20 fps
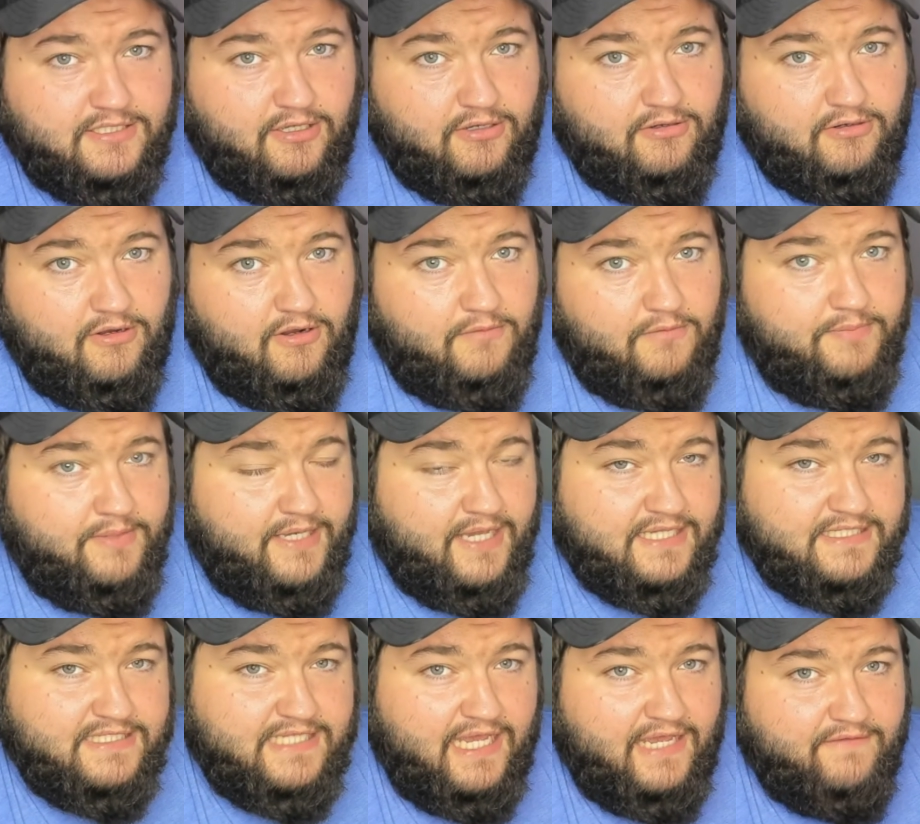hope you
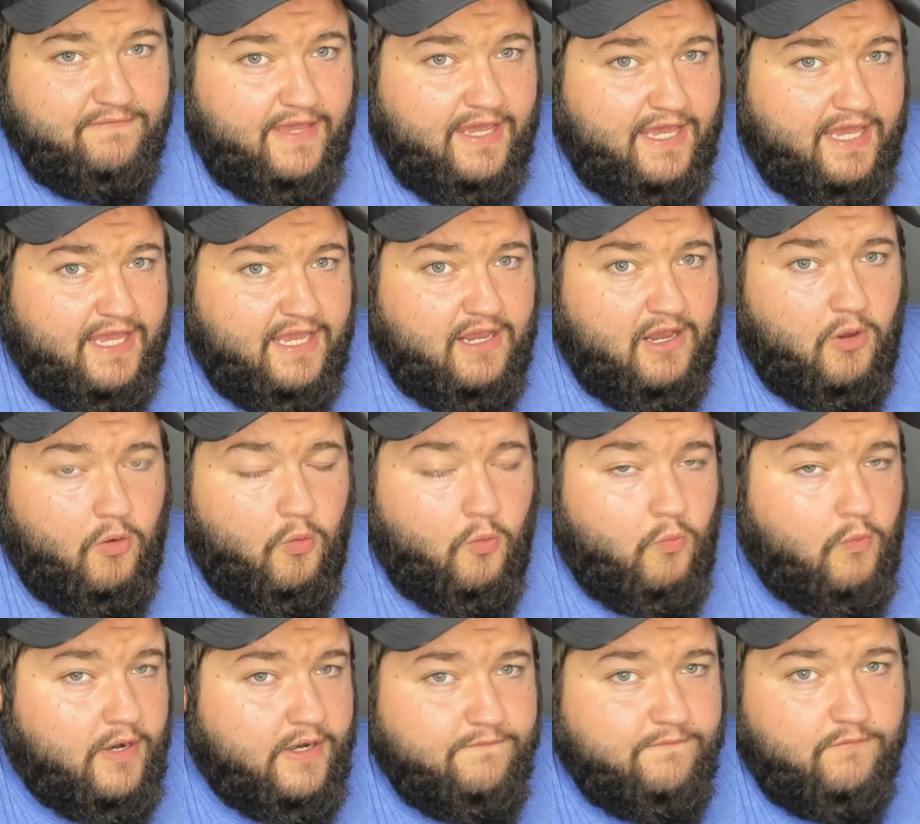guys have a
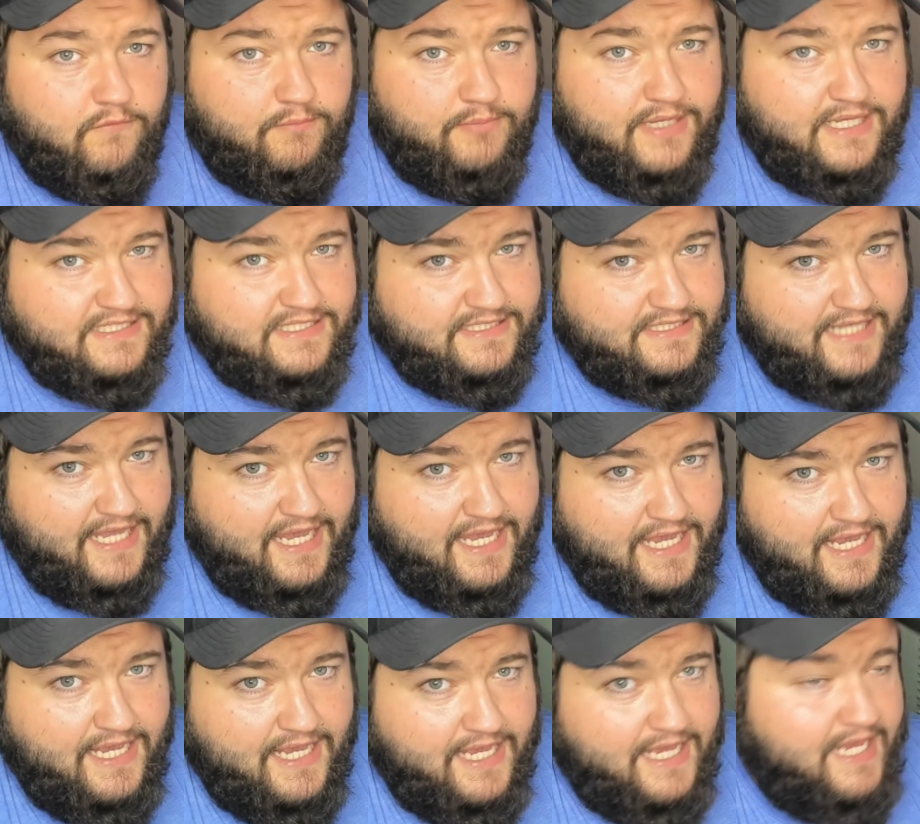wonderful, blessed
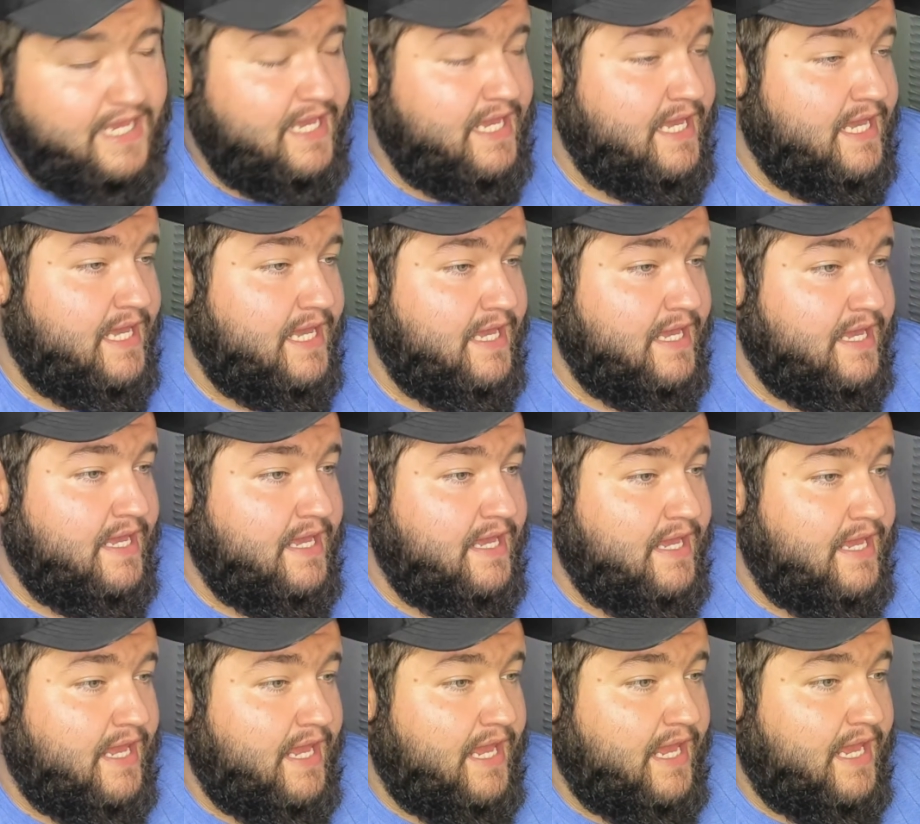day,
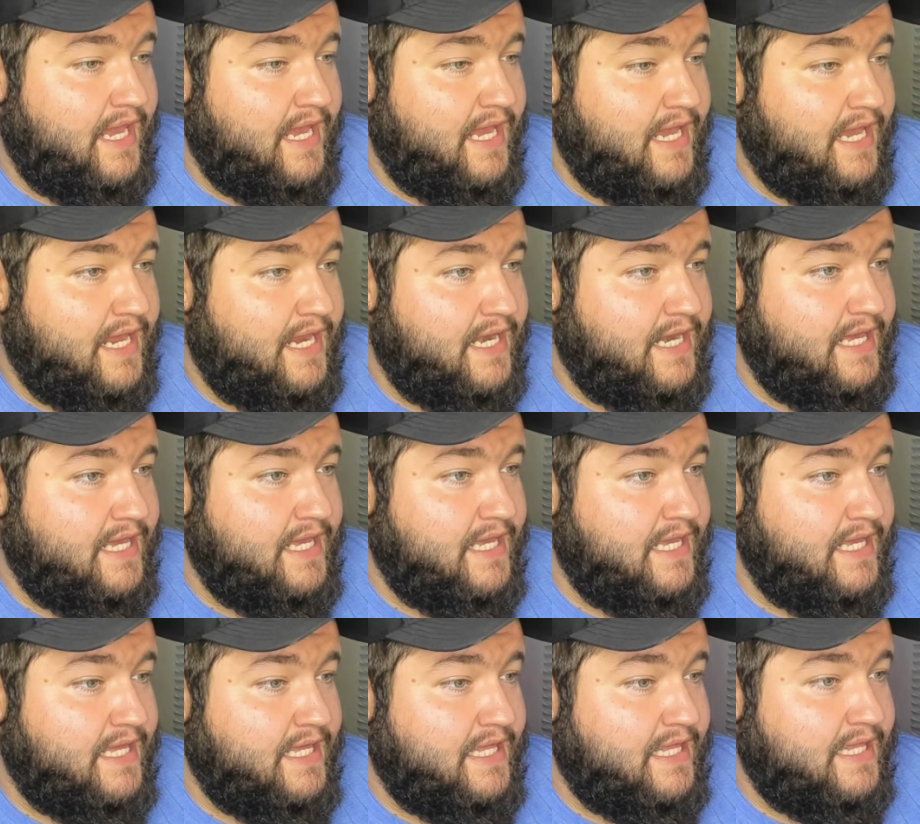and
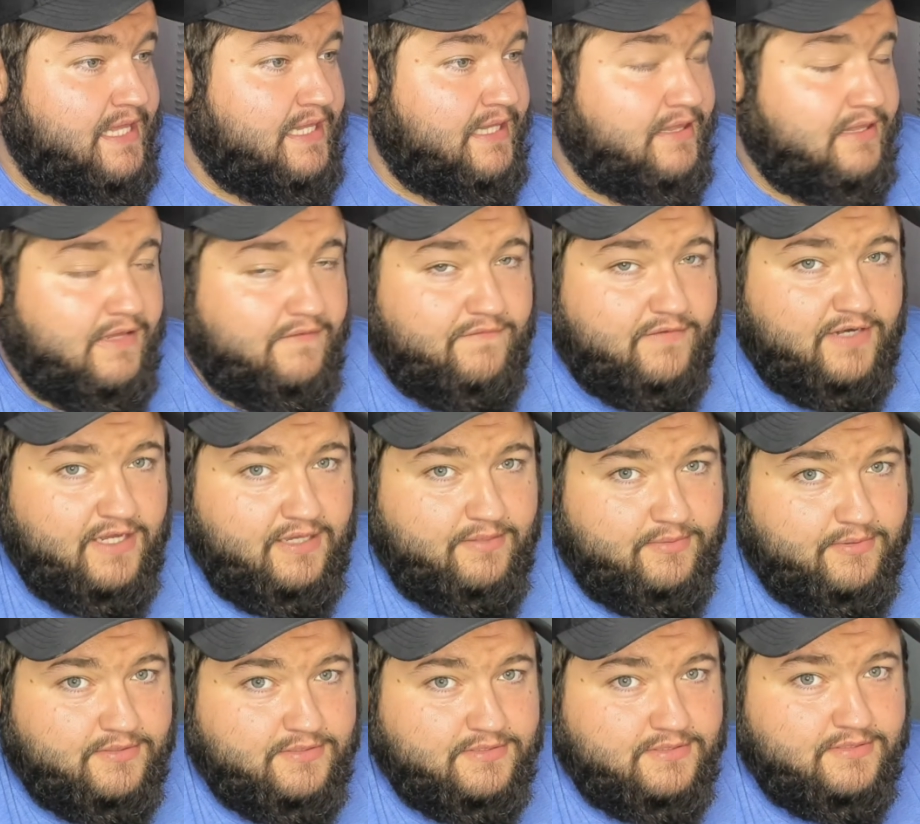love your
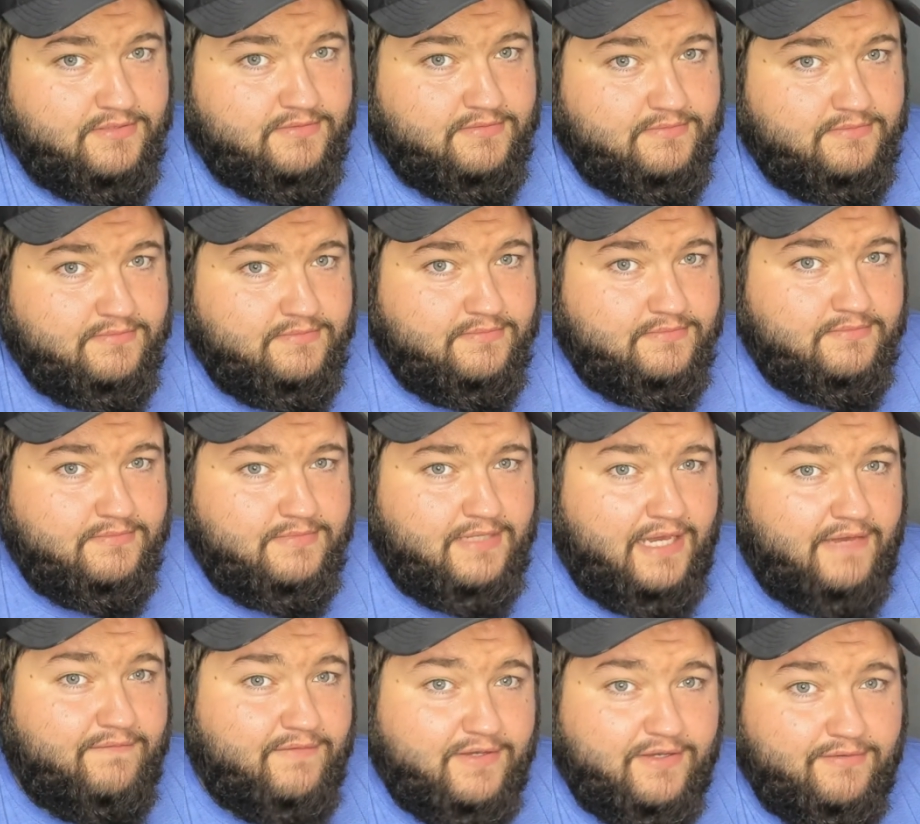neighbors.
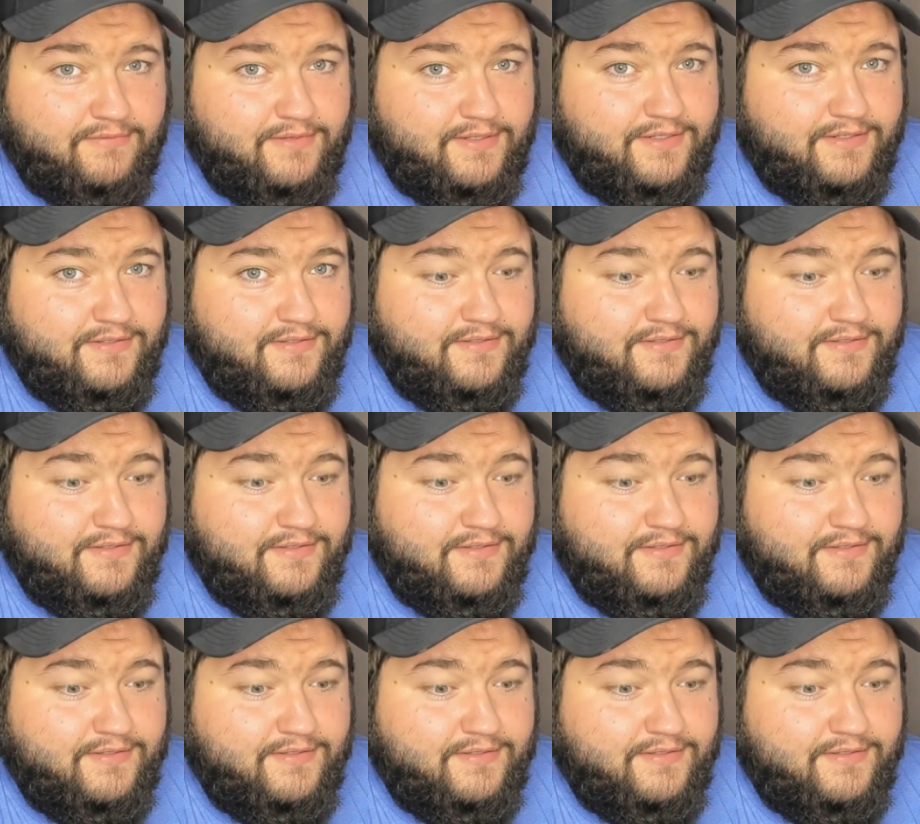Have a good one.